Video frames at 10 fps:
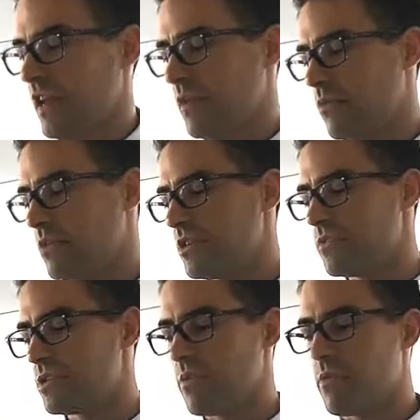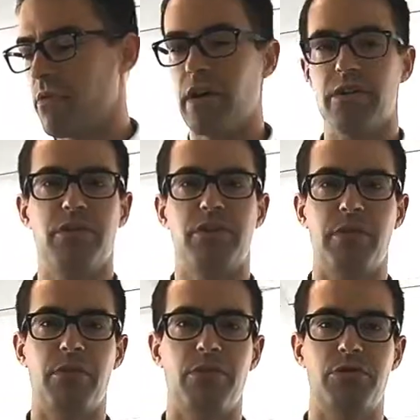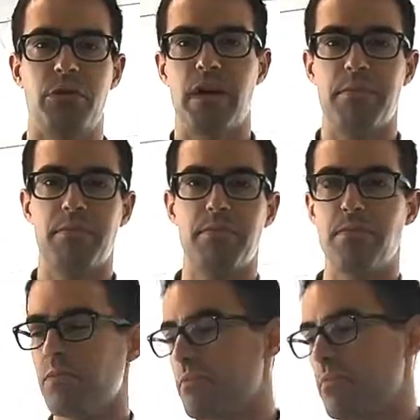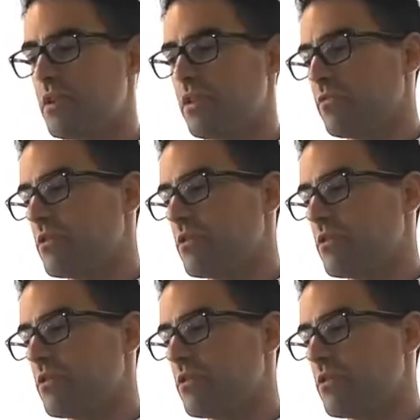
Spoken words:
and what we do is when we're out on demos with our